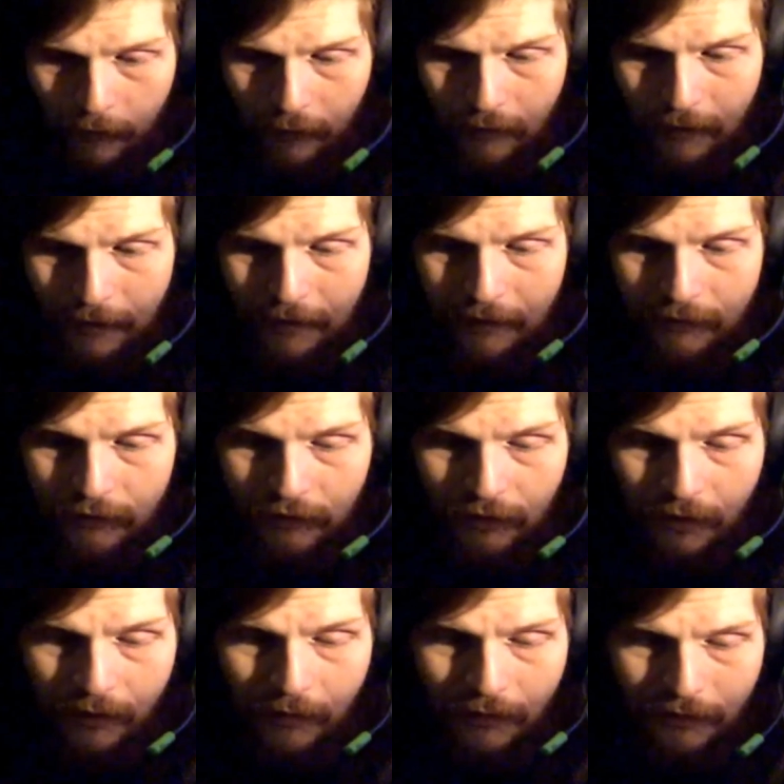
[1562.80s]
naked
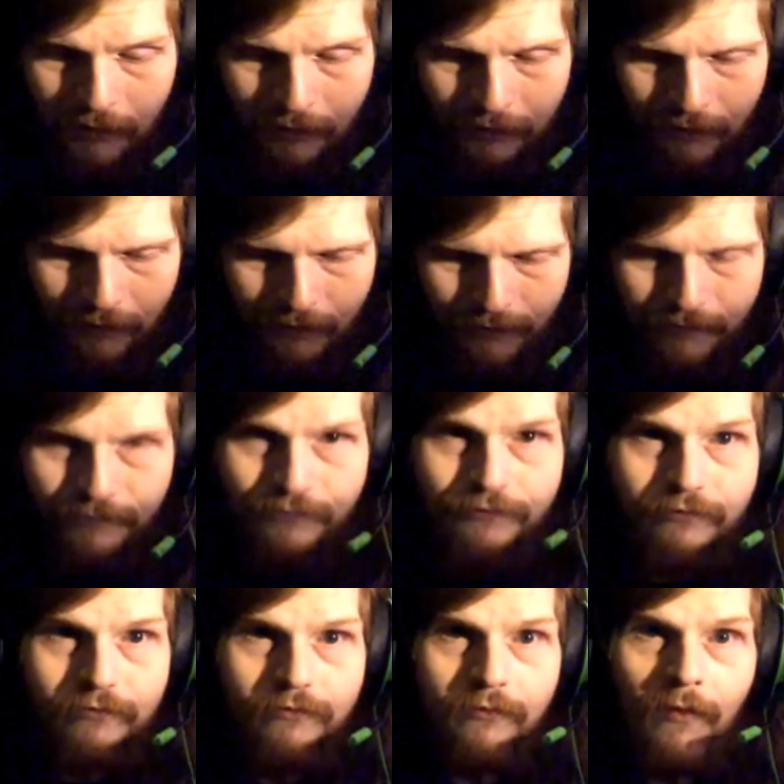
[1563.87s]
choke.
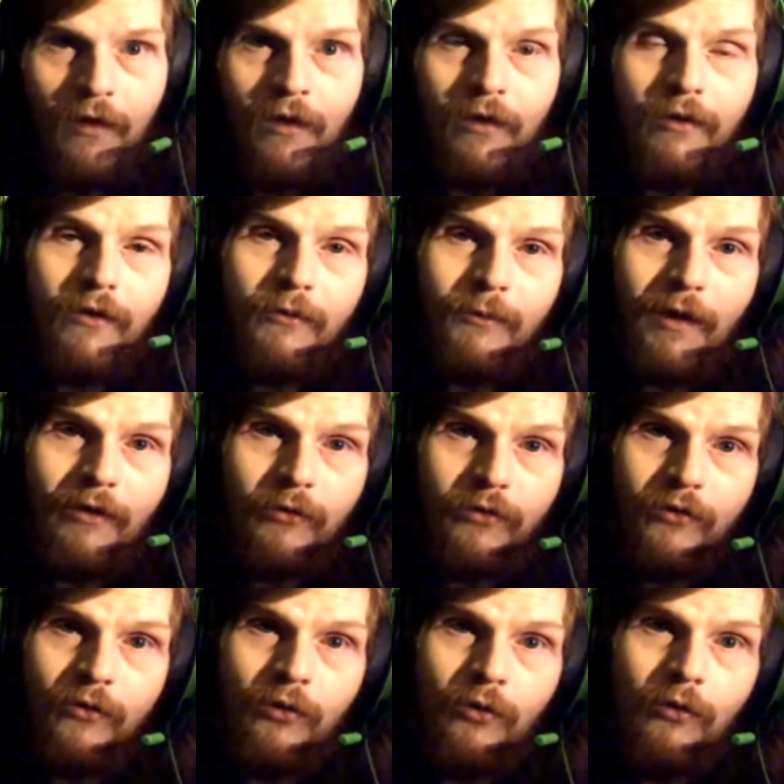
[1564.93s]
This match was
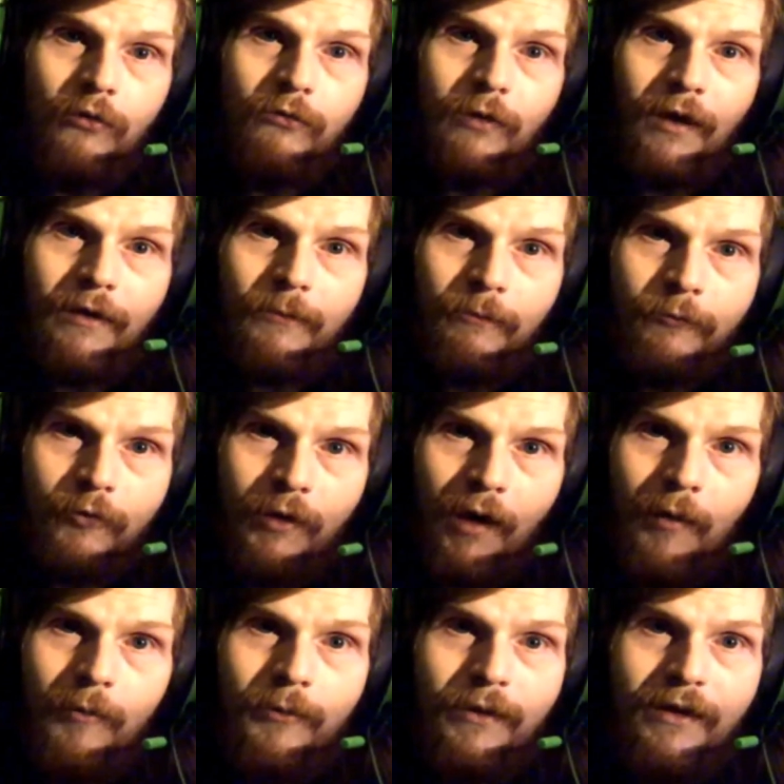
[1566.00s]
cool. Live
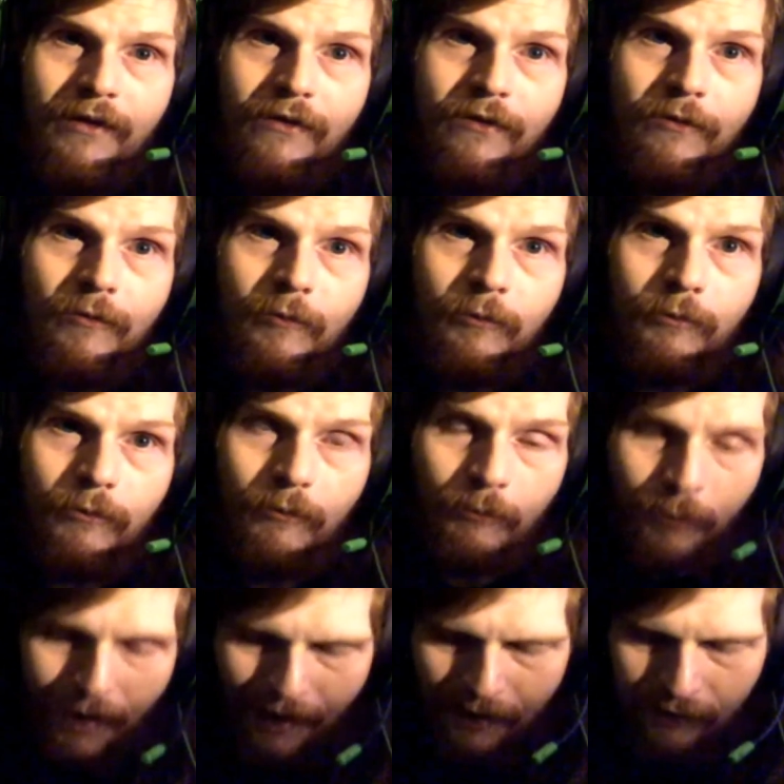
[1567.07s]
ground based
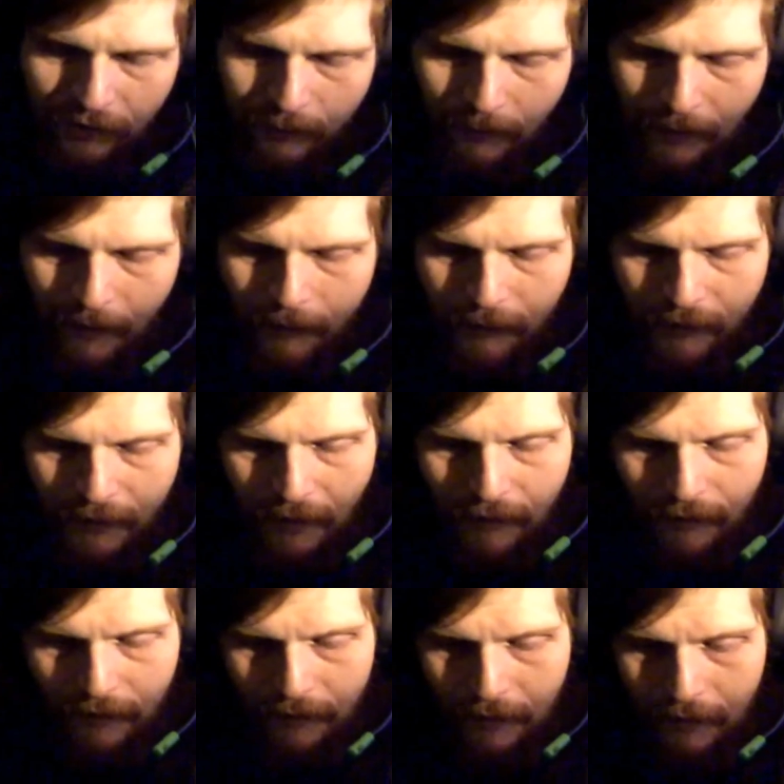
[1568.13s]
bash him up stuff
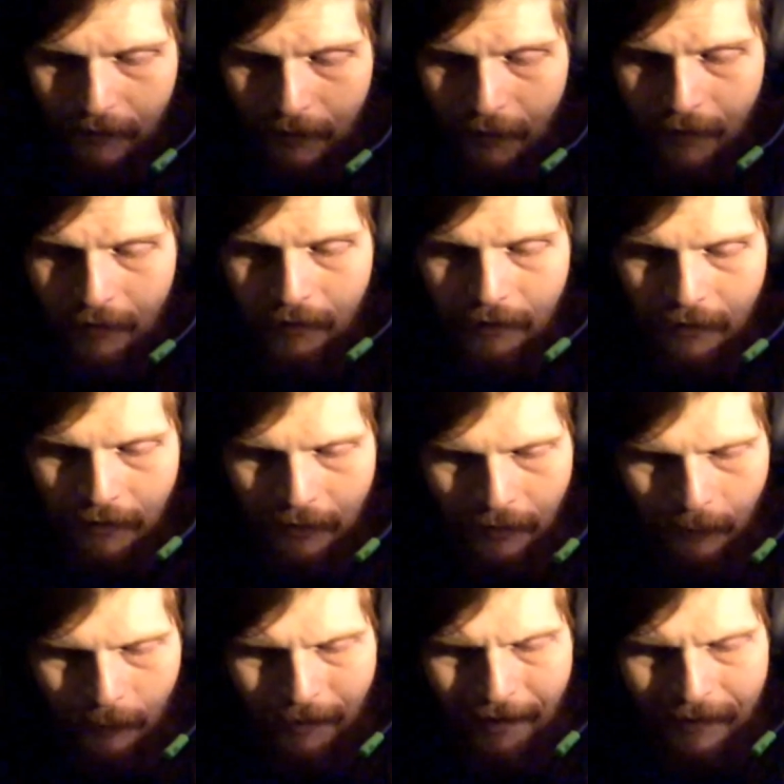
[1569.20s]
here.
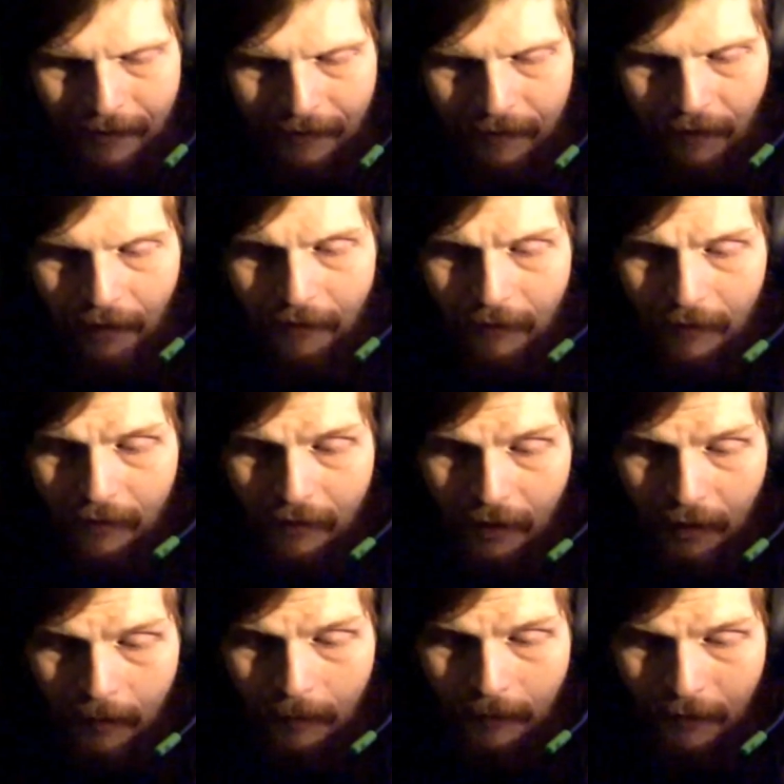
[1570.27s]
We had the Gun
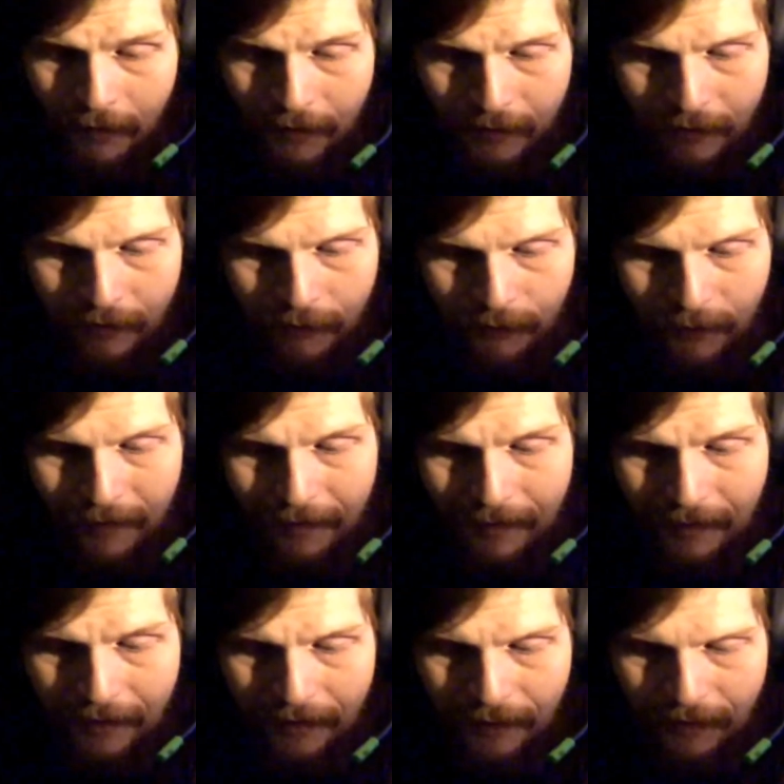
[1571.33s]
Club
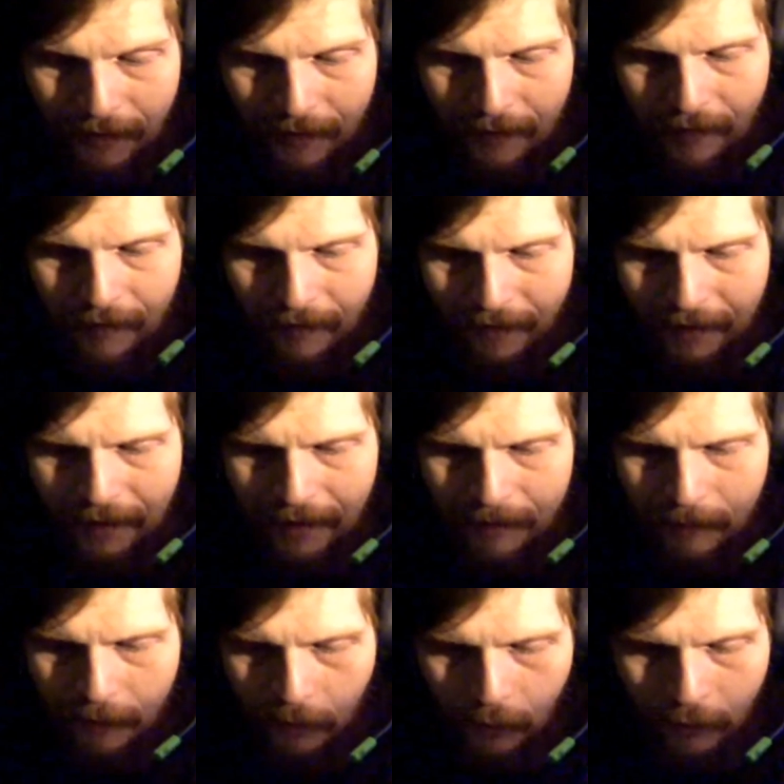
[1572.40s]
defeating the
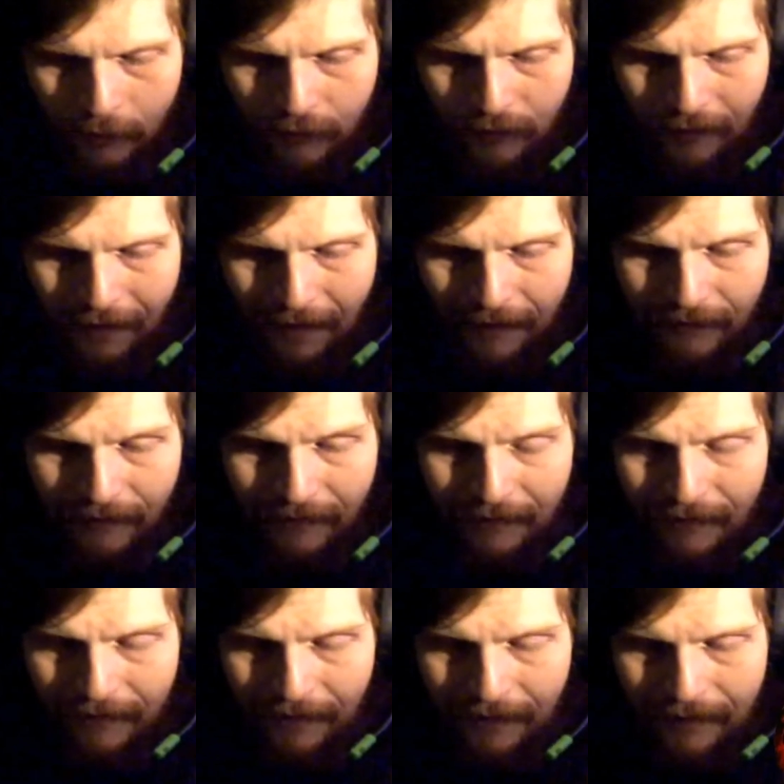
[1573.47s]
acclaimed Orange Cassidy
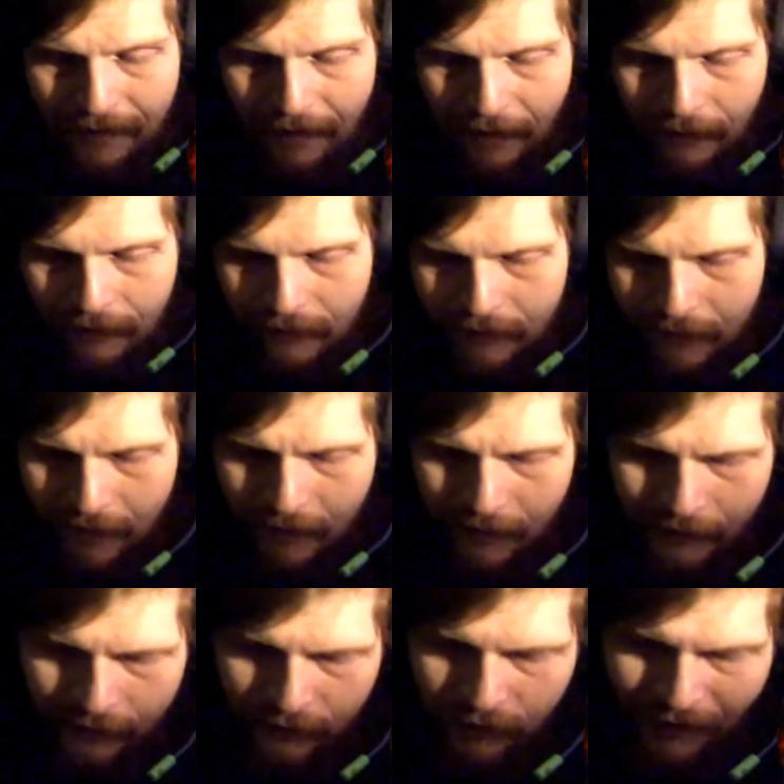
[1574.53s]
and Danhausen,
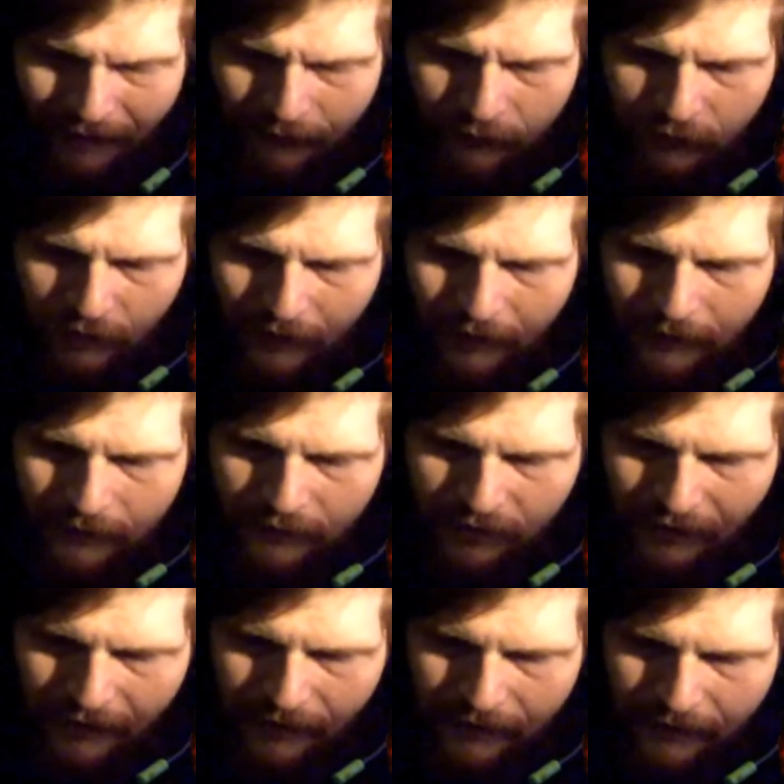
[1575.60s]
Jeff Jarrett and
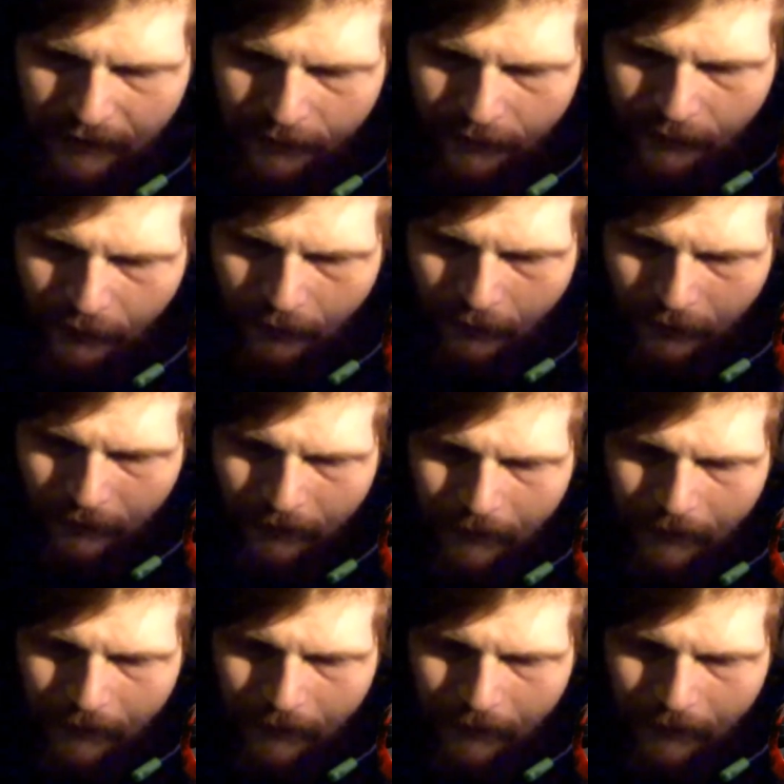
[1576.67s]
Jay Lethal.